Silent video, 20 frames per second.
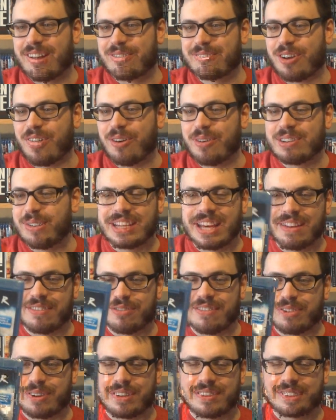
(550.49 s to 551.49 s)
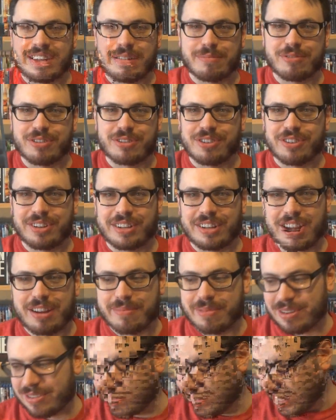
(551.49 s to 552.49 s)
I would always have the same recurring
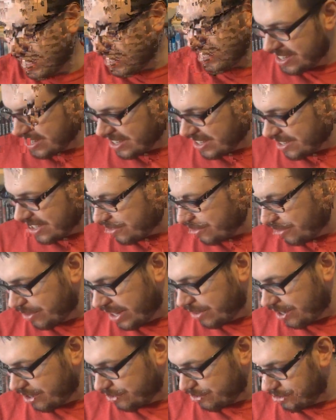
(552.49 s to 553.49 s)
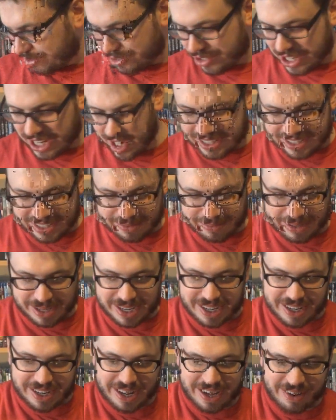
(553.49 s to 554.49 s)
nightmares that tornadoes were chasing
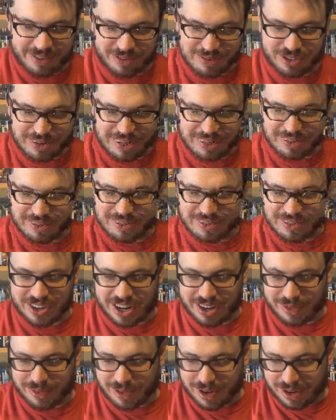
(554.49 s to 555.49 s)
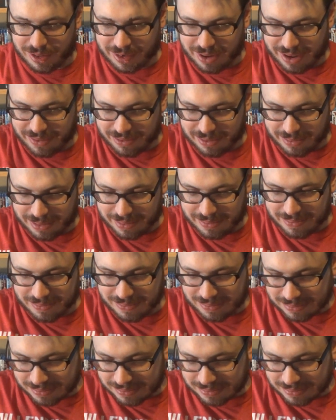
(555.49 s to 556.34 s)
me and I was trying to run away from them.